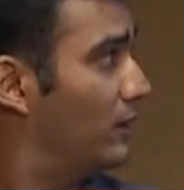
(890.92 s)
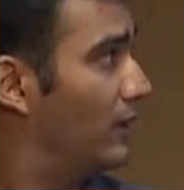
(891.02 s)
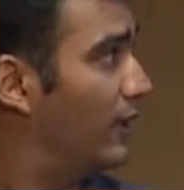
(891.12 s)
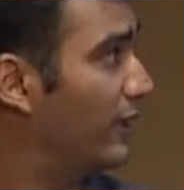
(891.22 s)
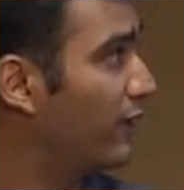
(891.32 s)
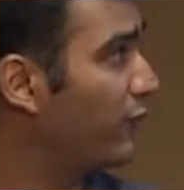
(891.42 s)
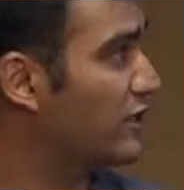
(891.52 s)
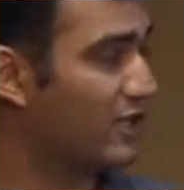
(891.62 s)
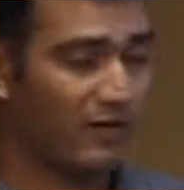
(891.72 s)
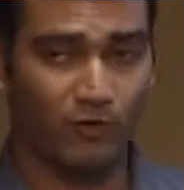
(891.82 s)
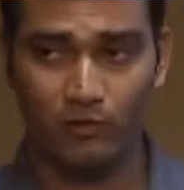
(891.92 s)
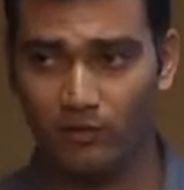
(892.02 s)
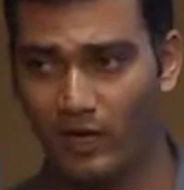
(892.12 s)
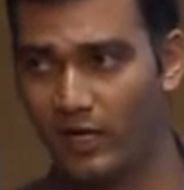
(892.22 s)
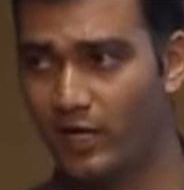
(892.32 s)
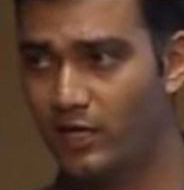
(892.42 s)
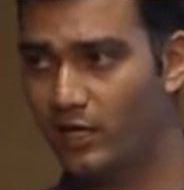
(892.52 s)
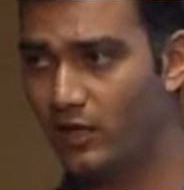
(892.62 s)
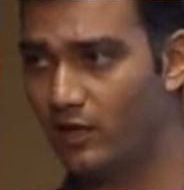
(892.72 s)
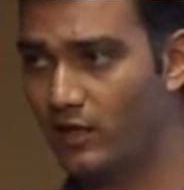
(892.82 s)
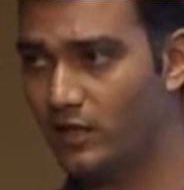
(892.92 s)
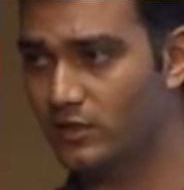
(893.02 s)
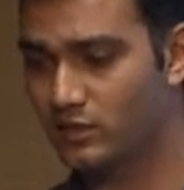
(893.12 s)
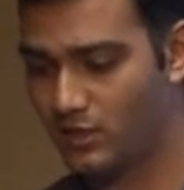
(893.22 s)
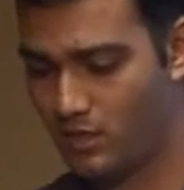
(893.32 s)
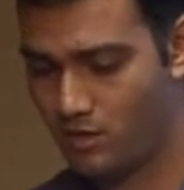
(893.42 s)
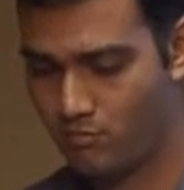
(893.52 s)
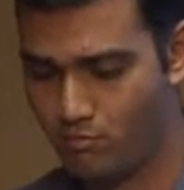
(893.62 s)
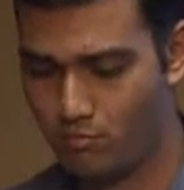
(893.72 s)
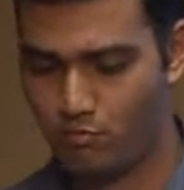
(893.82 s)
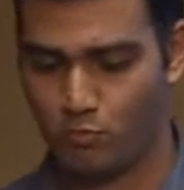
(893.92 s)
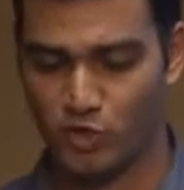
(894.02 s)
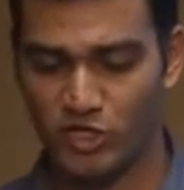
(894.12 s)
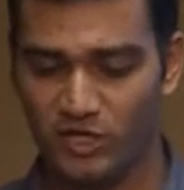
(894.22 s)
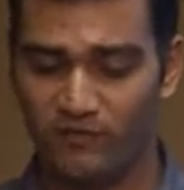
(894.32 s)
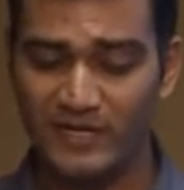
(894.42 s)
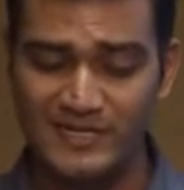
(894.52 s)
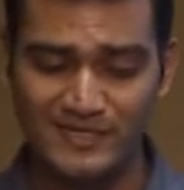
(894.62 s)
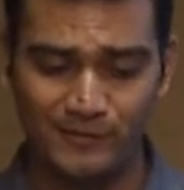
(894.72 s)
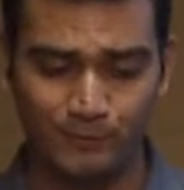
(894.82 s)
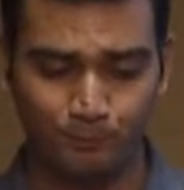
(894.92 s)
The other feature I want to highlight here is push events.